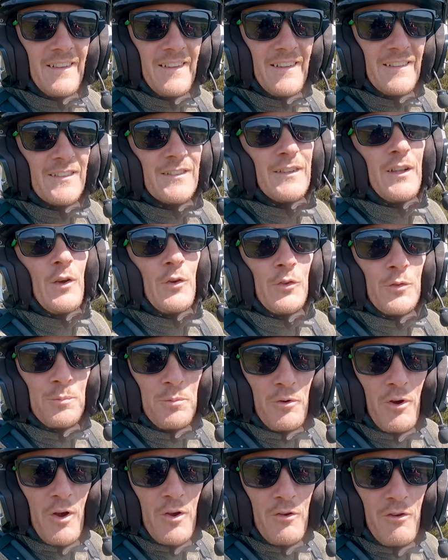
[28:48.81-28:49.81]
it slows
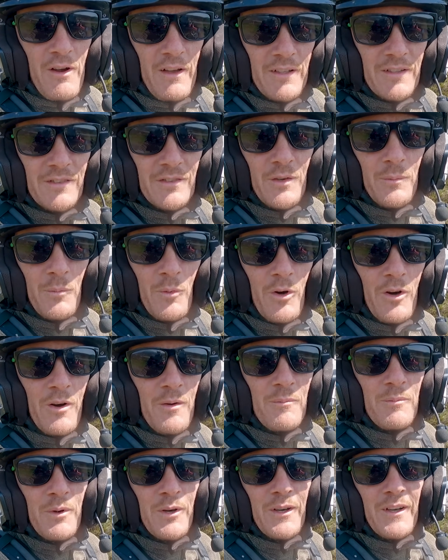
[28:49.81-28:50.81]
progress somewhat,
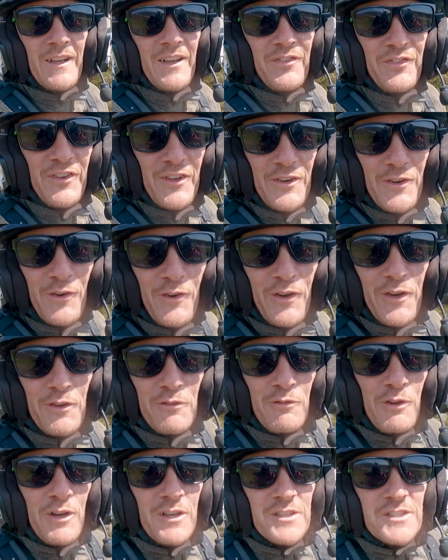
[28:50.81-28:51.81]
but if you're not in
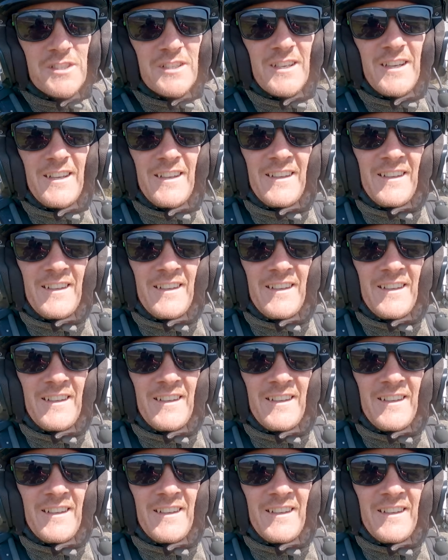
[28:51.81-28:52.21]
a rush.